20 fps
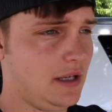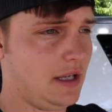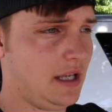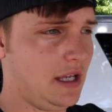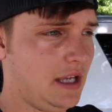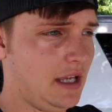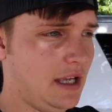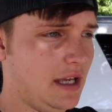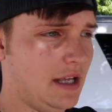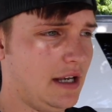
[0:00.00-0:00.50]

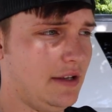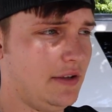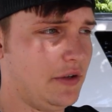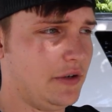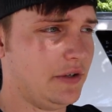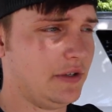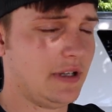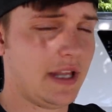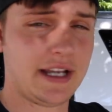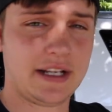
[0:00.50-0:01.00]
and
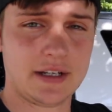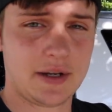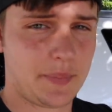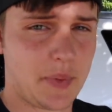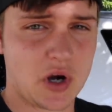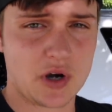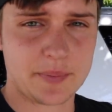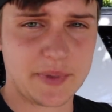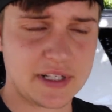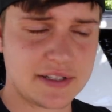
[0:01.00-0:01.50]
they're like
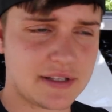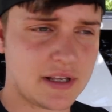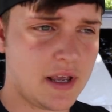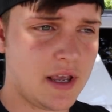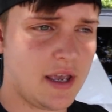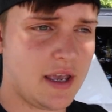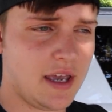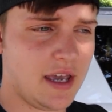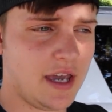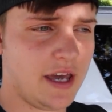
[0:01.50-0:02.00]
apartments.
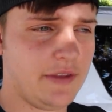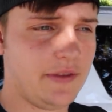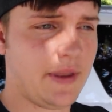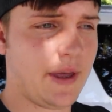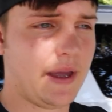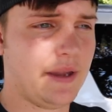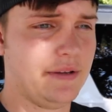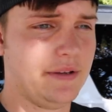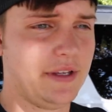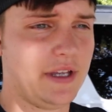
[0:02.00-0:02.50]
And
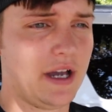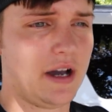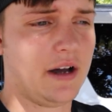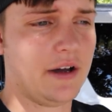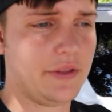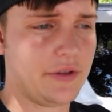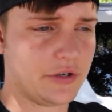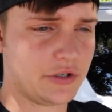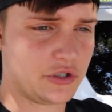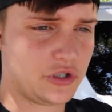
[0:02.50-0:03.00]
then the
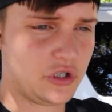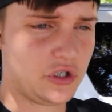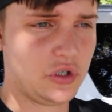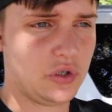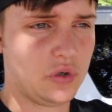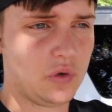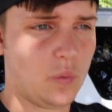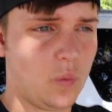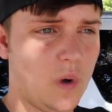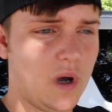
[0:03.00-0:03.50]
other
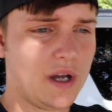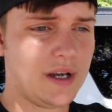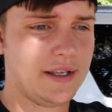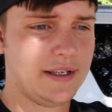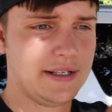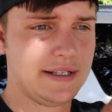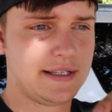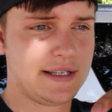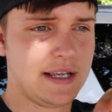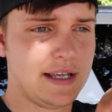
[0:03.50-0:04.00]
two, one
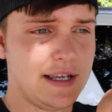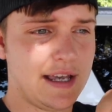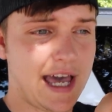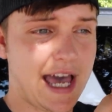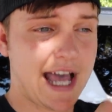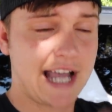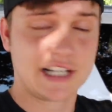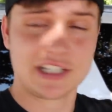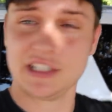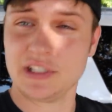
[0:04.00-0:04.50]
is
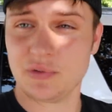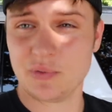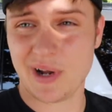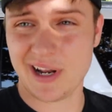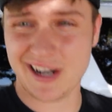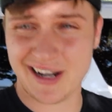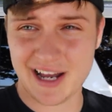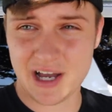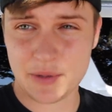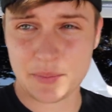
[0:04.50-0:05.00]
actually
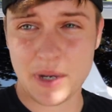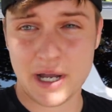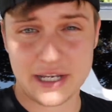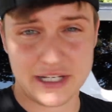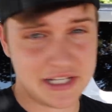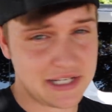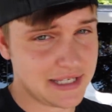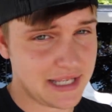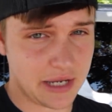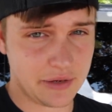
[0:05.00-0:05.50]
rented out by
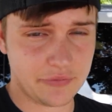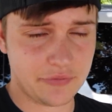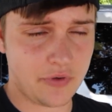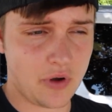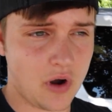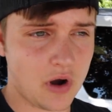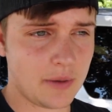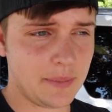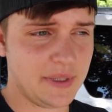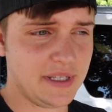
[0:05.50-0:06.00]
State
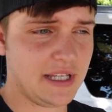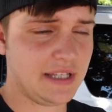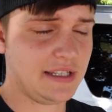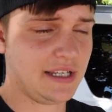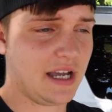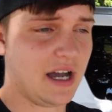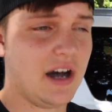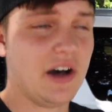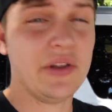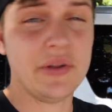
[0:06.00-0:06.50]
Farm and then
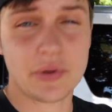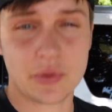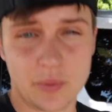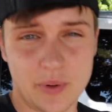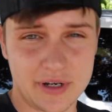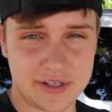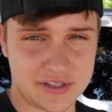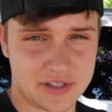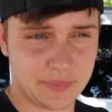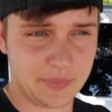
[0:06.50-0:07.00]
the other
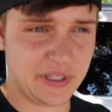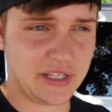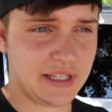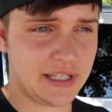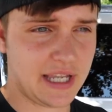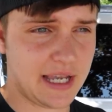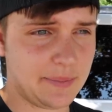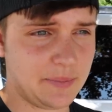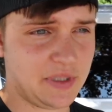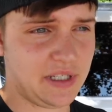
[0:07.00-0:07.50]
one is
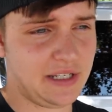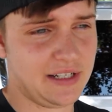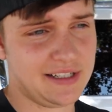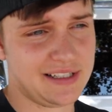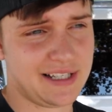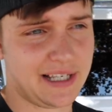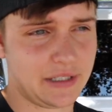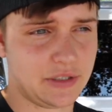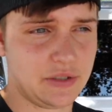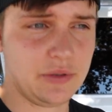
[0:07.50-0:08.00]
completely empty and
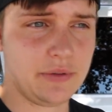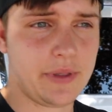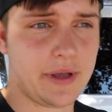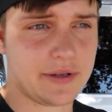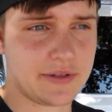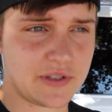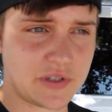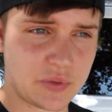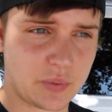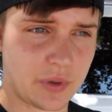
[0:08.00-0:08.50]
it's like
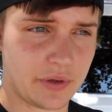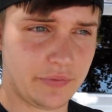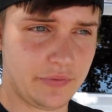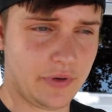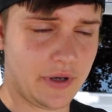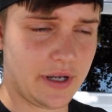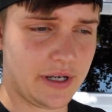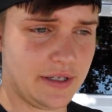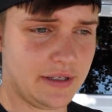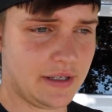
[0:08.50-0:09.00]
2,000 square
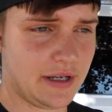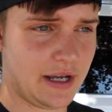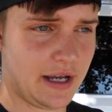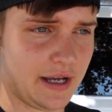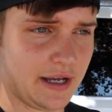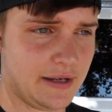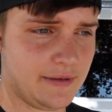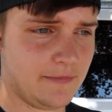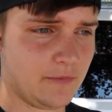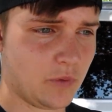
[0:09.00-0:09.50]
foot
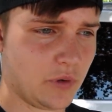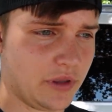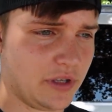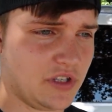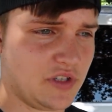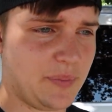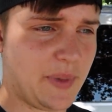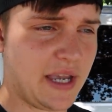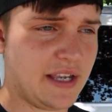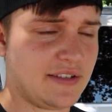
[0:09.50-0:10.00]
uh, worth
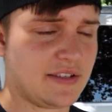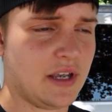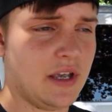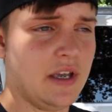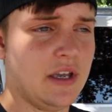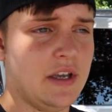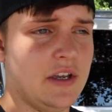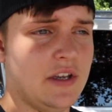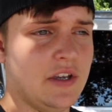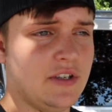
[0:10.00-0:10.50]
of space.
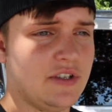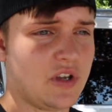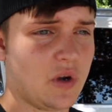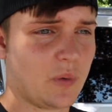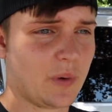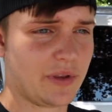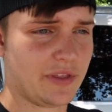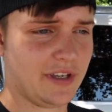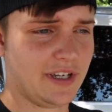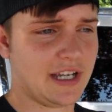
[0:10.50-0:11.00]
So
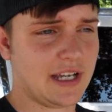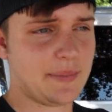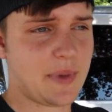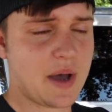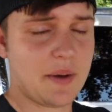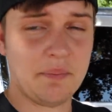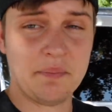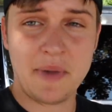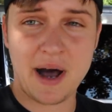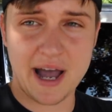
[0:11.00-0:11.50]
we're thinking
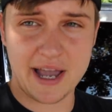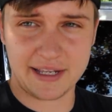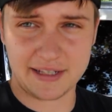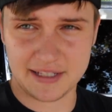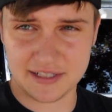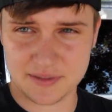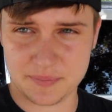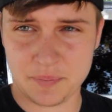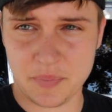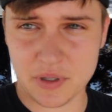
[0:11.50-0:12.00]
about buying
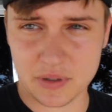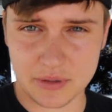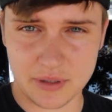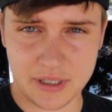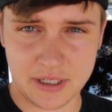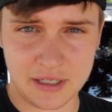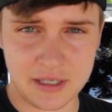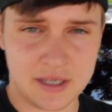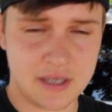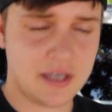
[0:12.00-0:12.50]
this
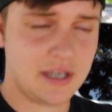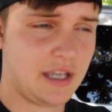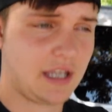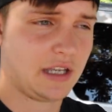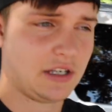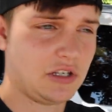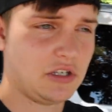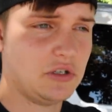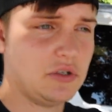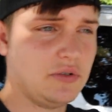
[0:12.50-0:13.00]
building
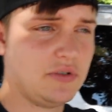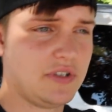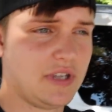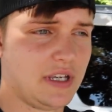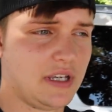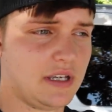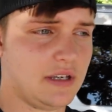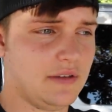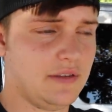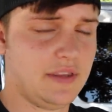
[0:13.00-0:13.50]
and
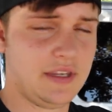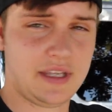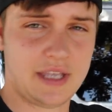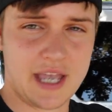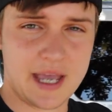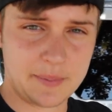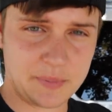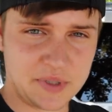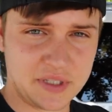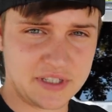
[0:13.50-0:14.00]
using
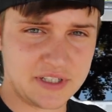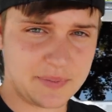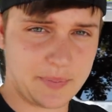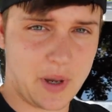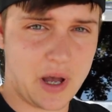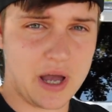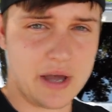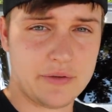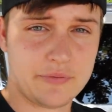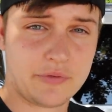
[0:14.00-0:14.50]
the empty
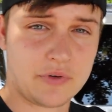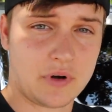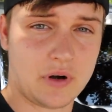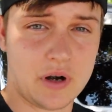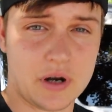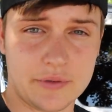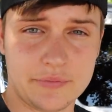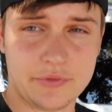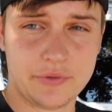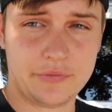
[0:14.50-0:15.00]
spot for
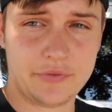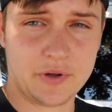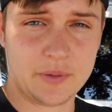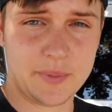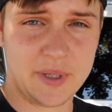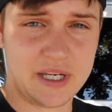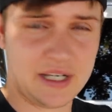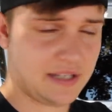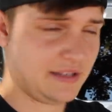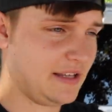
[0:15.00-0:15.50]
our
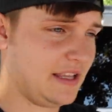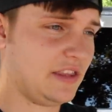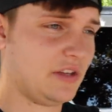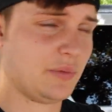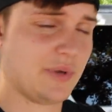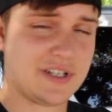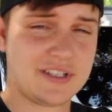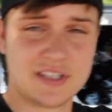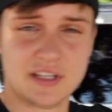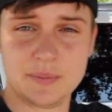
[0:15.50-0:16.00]
fulfillment and then the
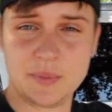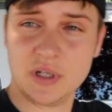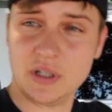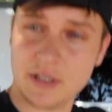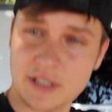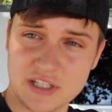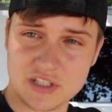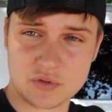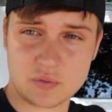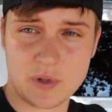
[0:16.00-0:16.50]
rest of the
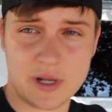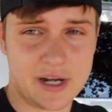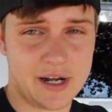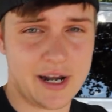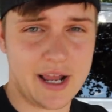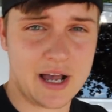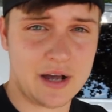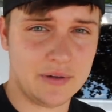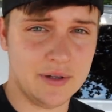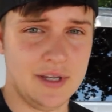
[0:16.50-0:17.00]
building is
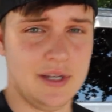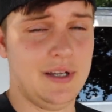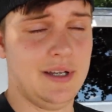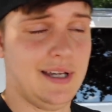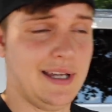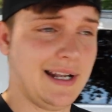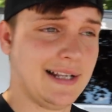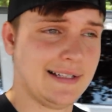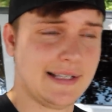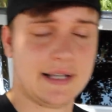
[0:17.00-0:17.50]
rented out
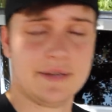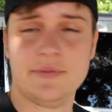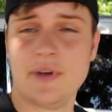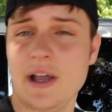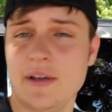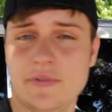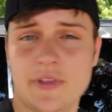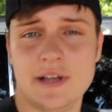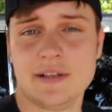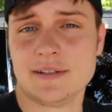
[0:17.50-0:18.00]
and has like
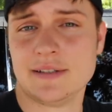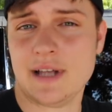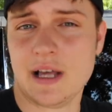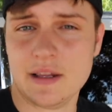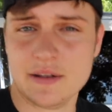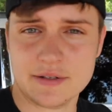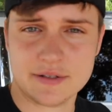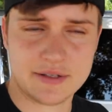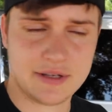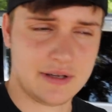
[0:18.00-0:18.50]

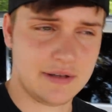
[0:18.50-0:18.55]
$5,000